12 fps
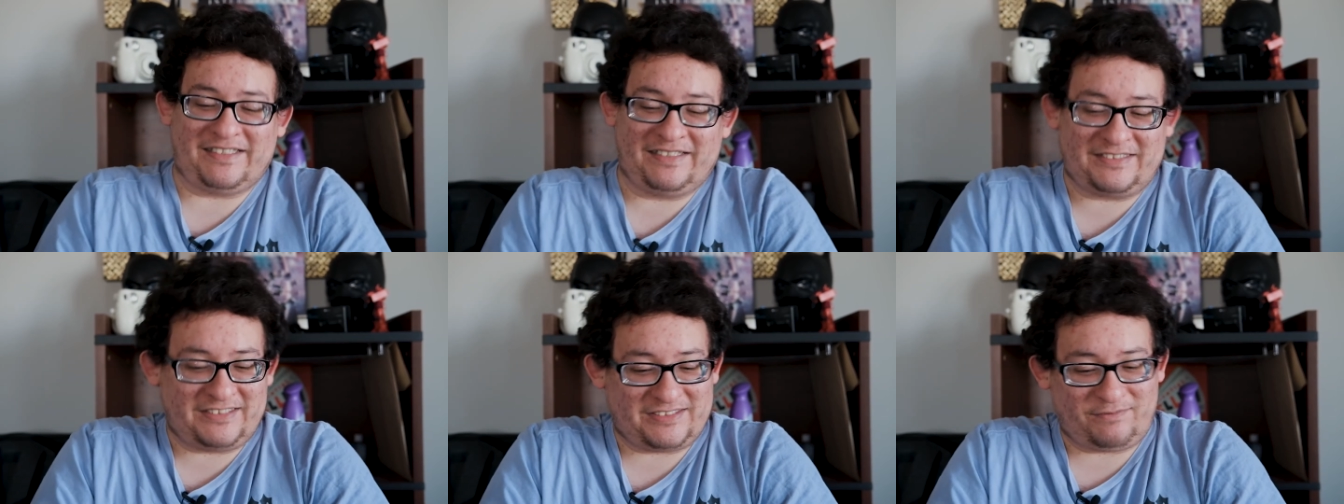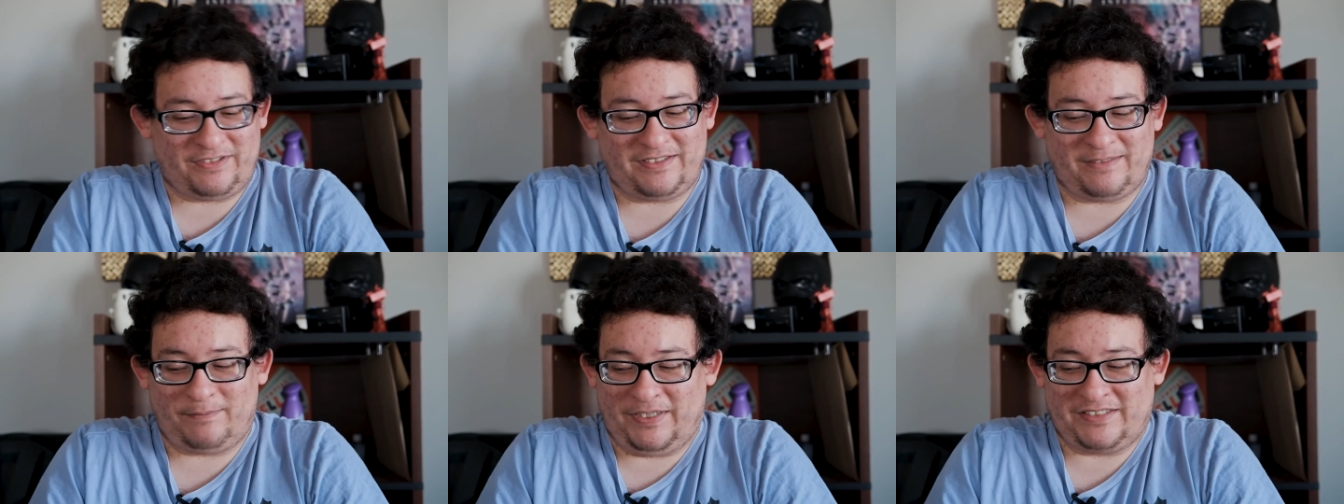It's just one of the
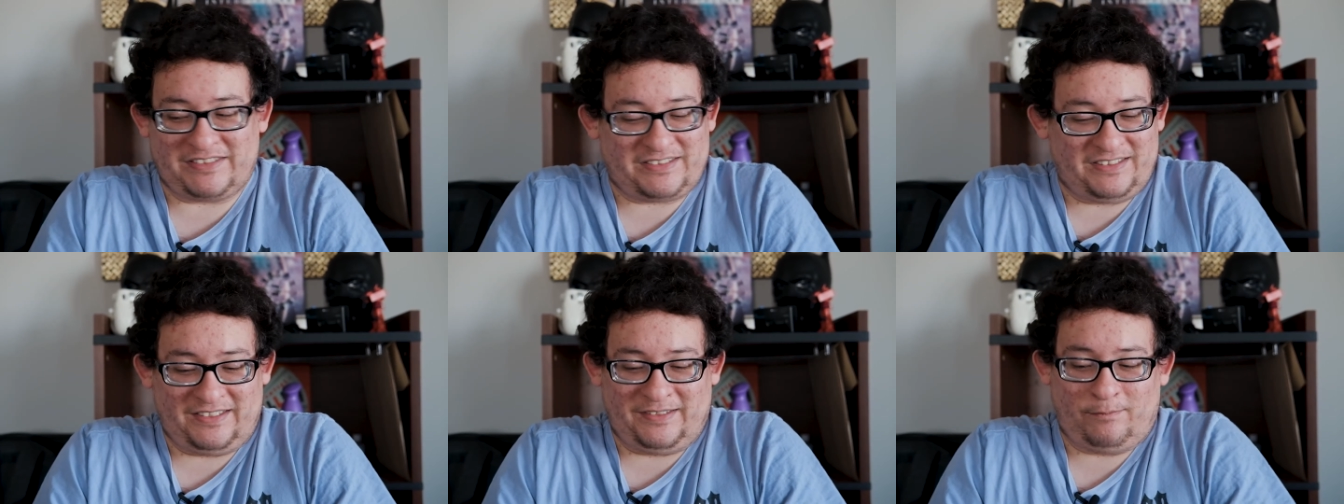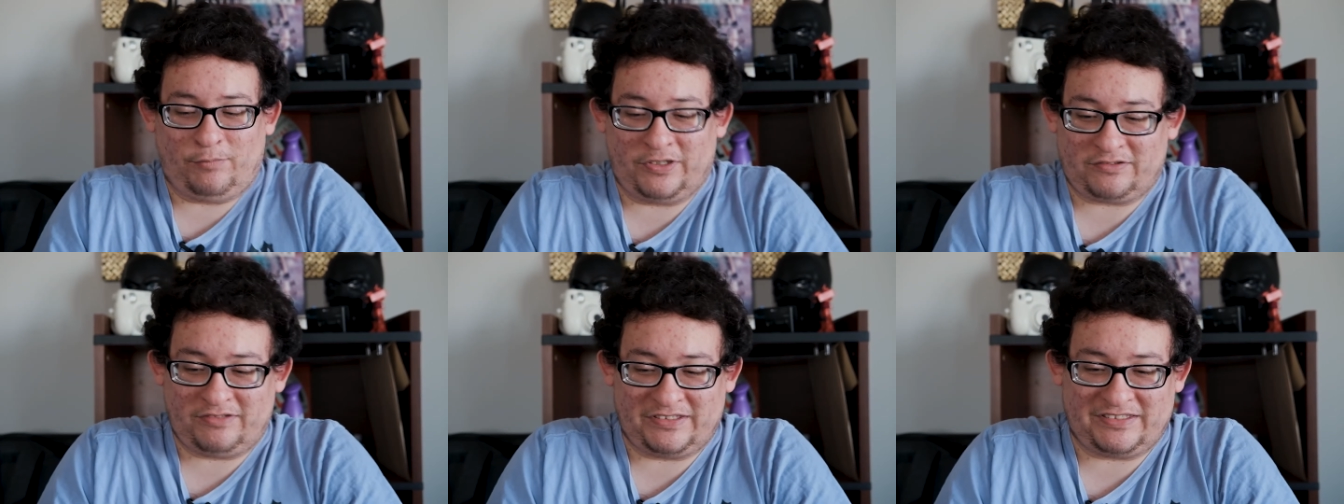best
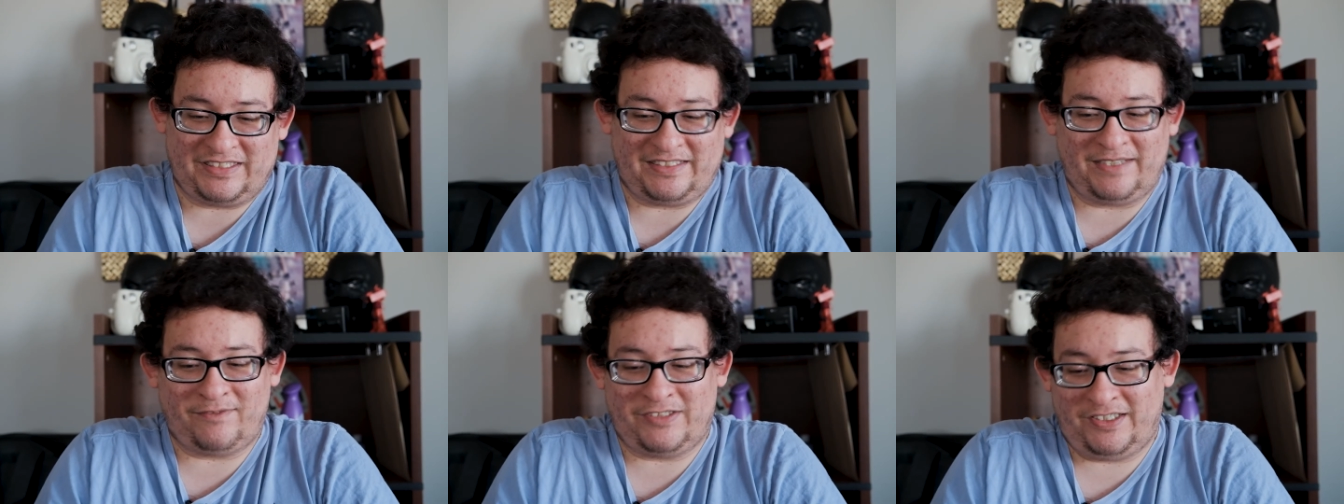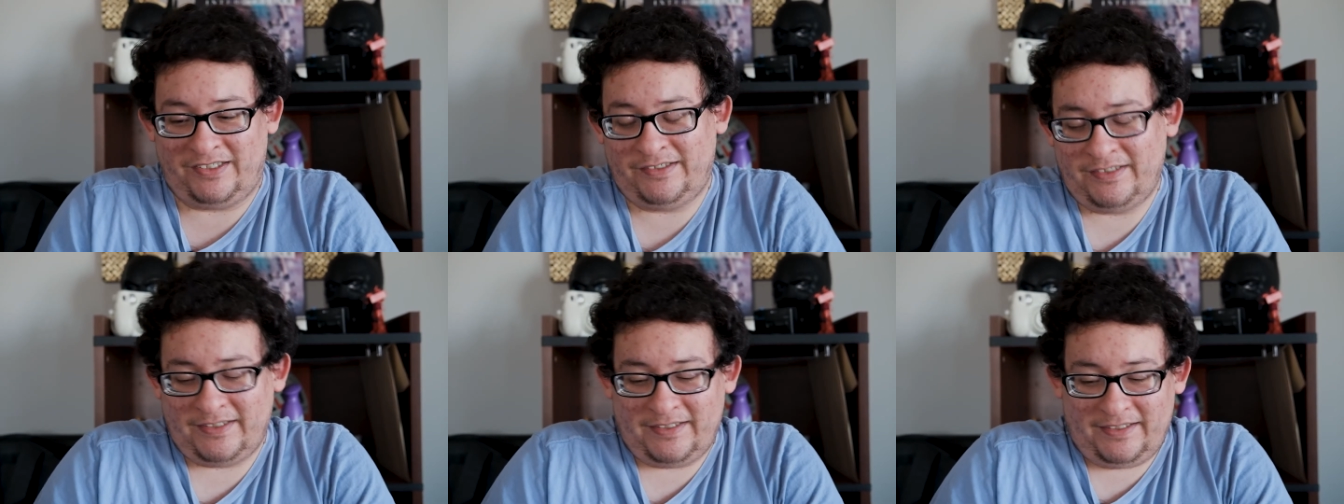booklets that they've done,
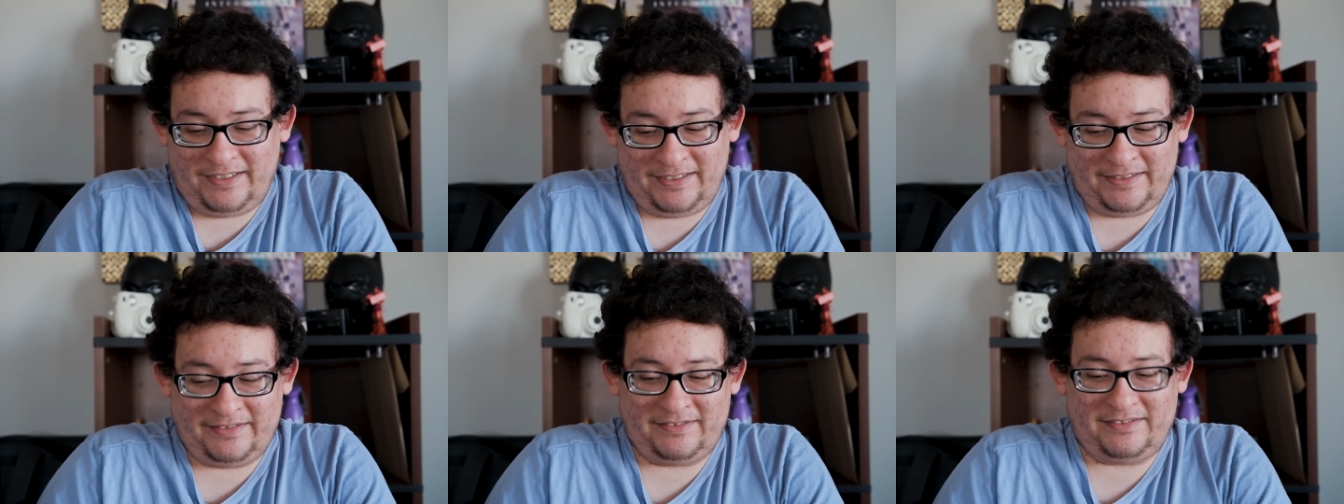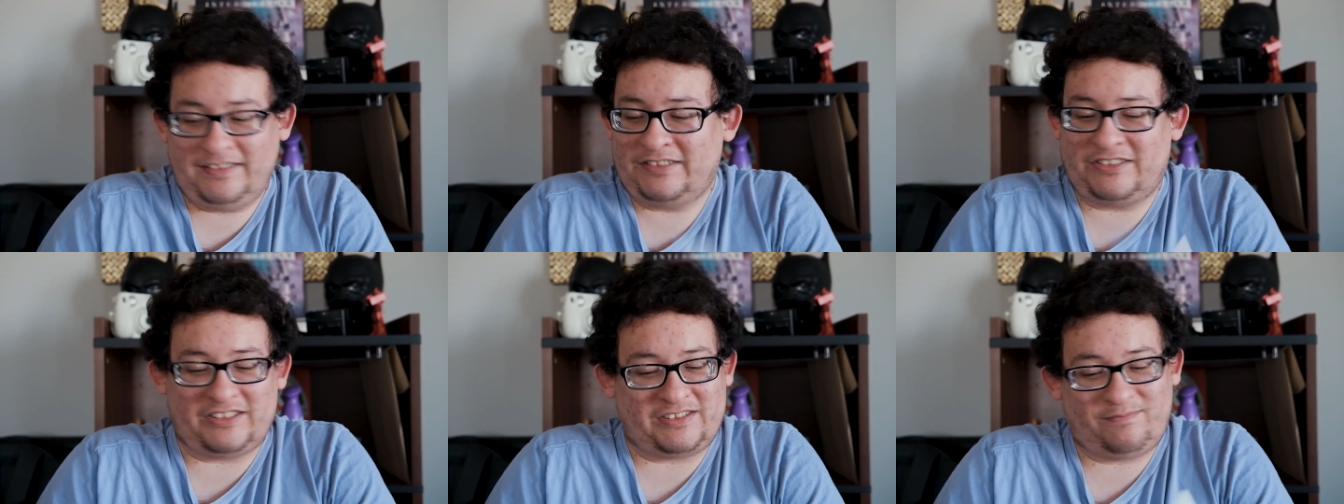and it's
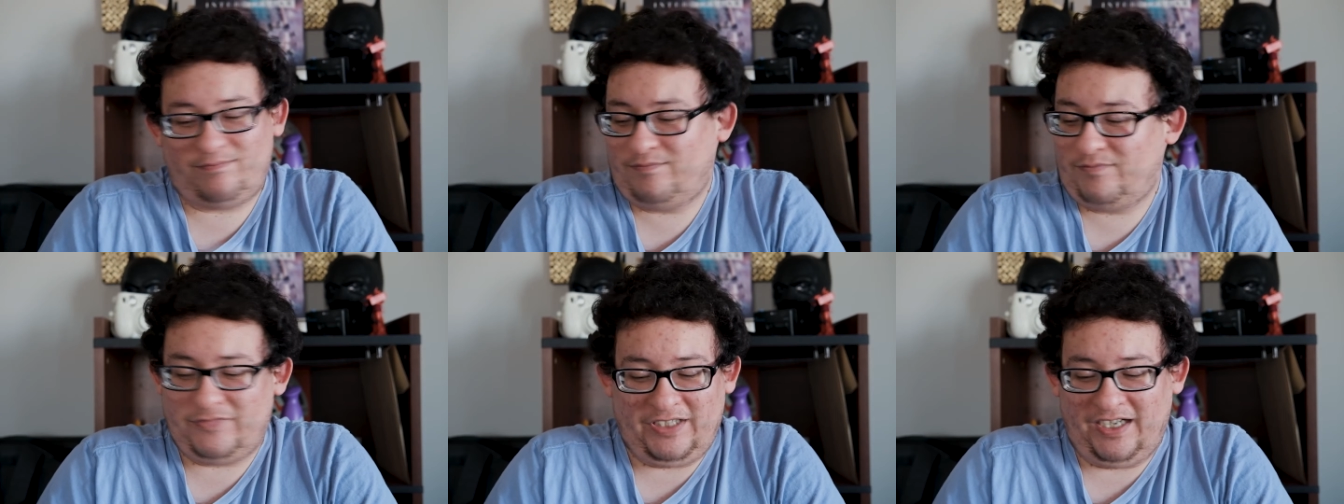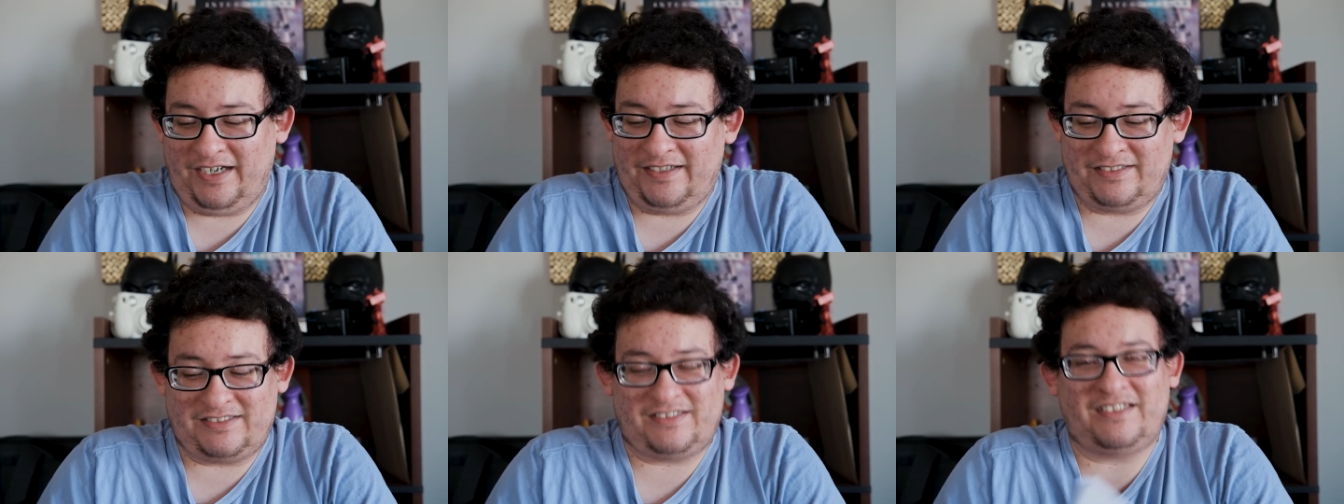just, God,
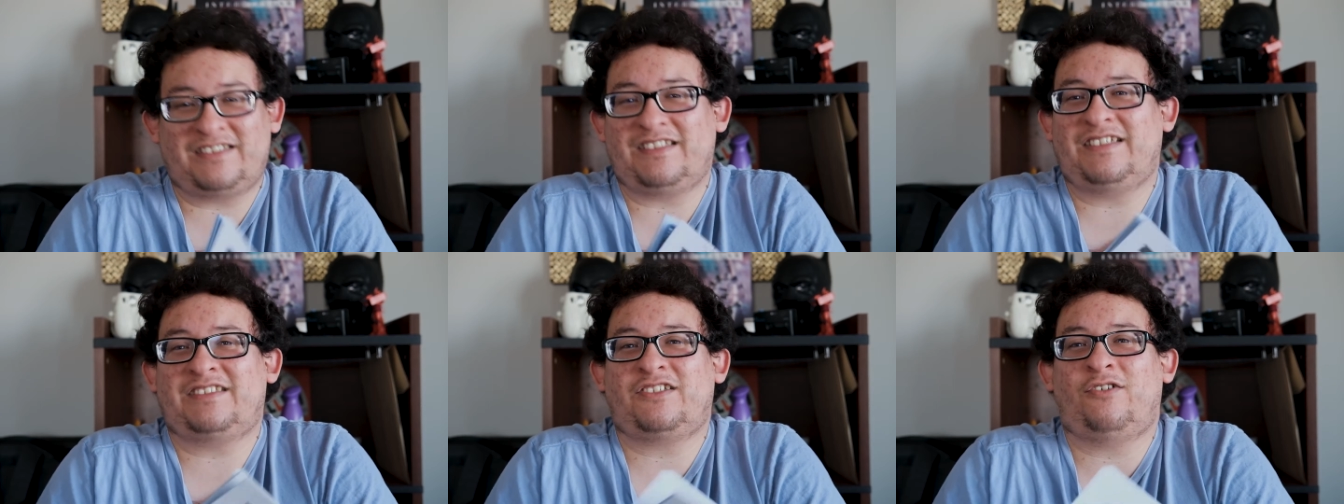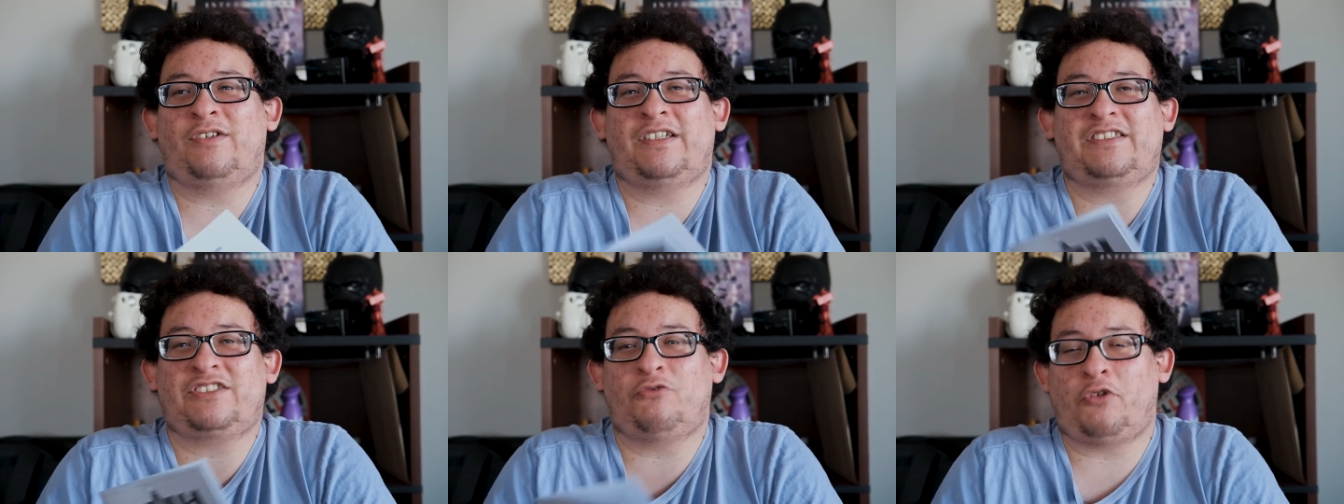it's
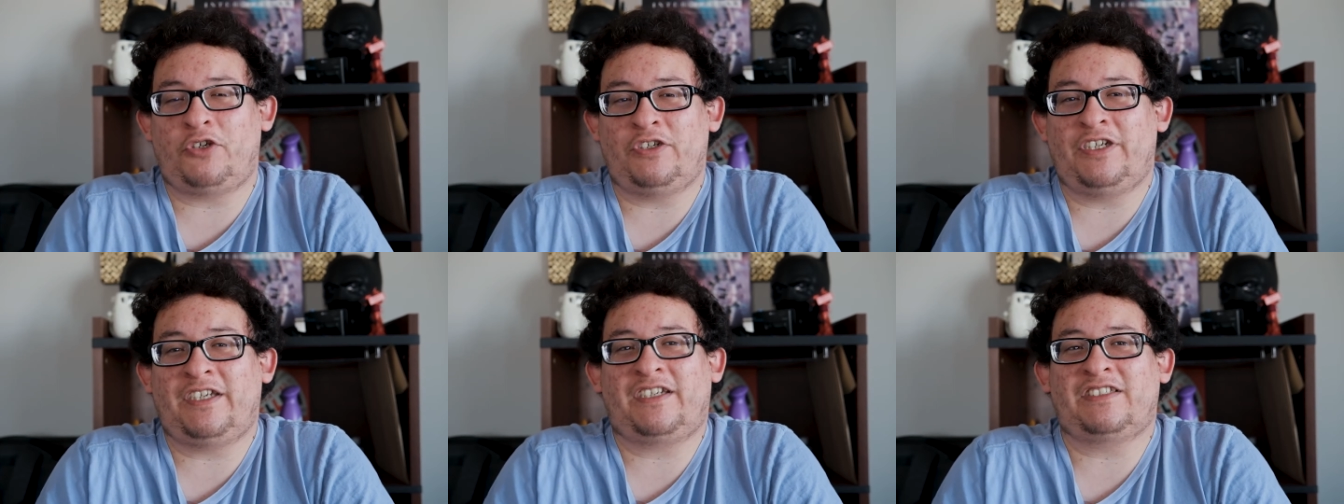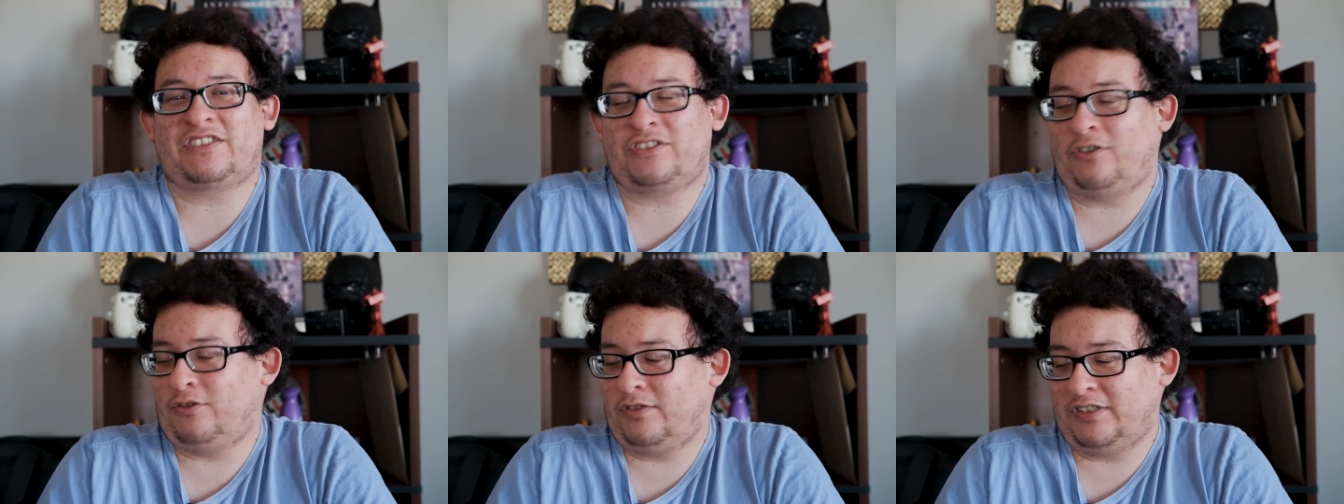super unique and
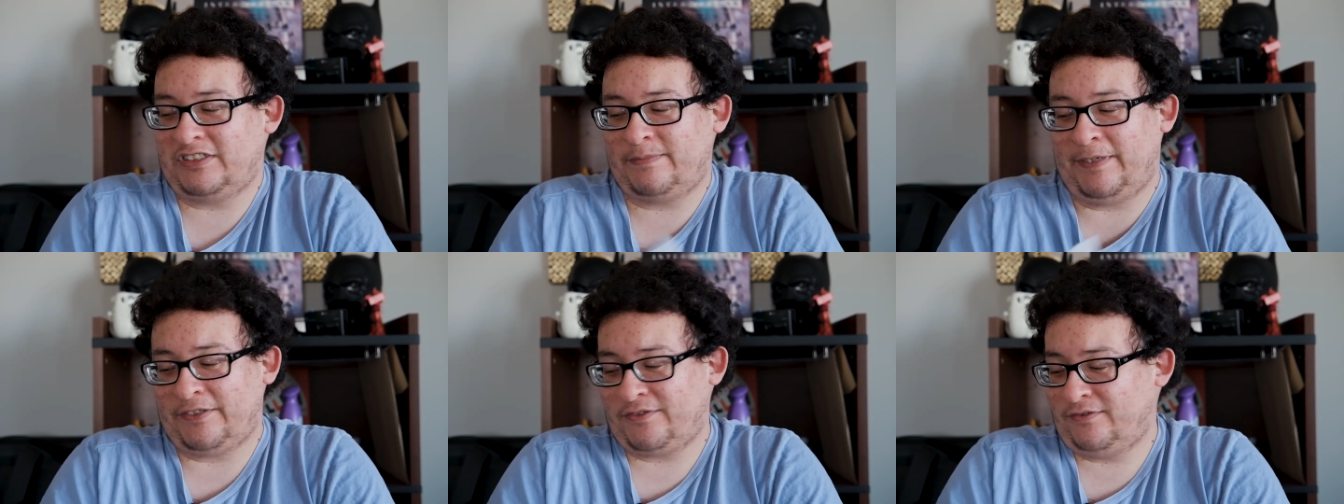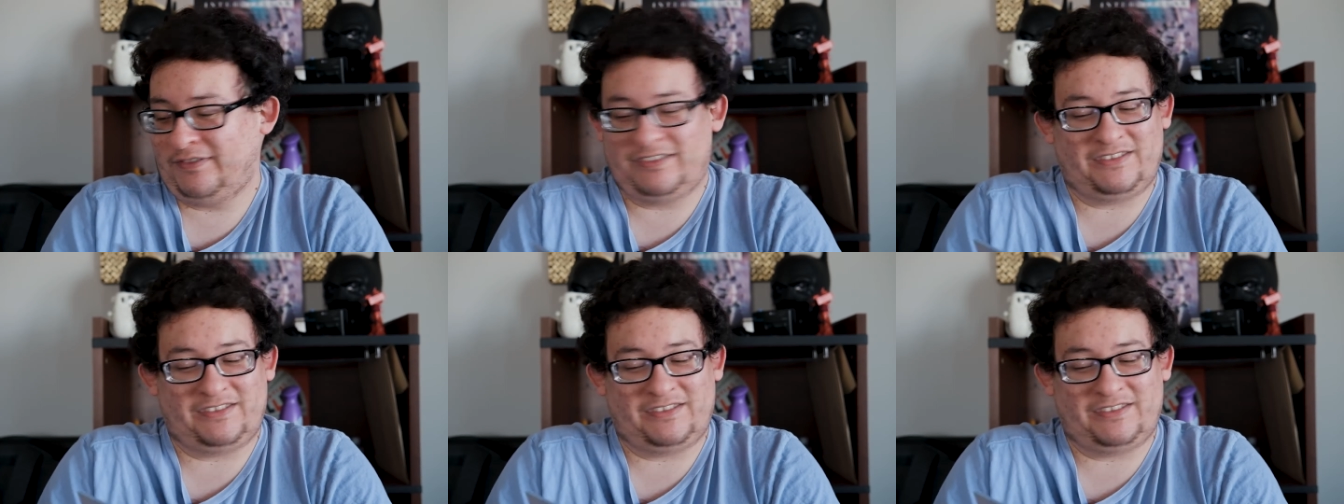so special.